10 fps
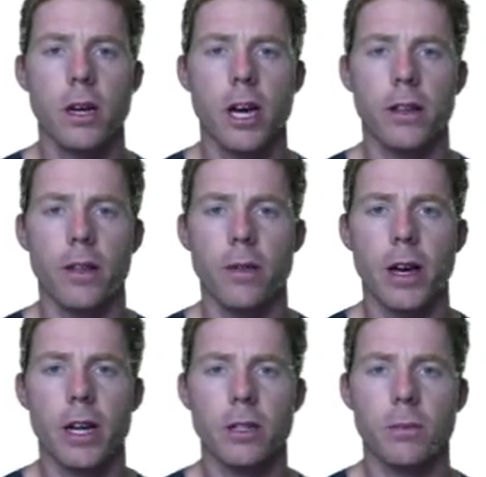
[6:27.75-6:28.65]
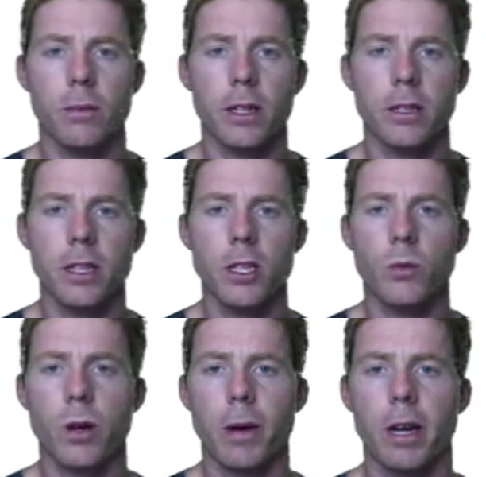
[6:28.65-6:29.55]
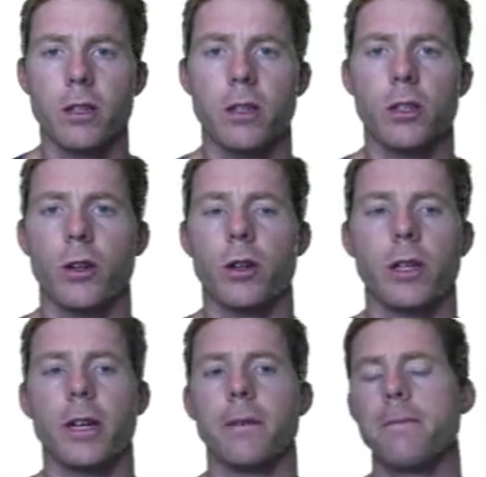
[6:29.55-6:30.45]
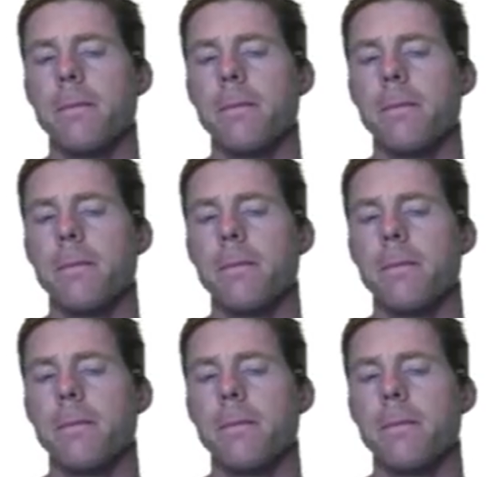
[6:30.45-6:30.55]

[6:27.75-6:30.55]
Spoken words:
and then that plus this, we're back to the total again.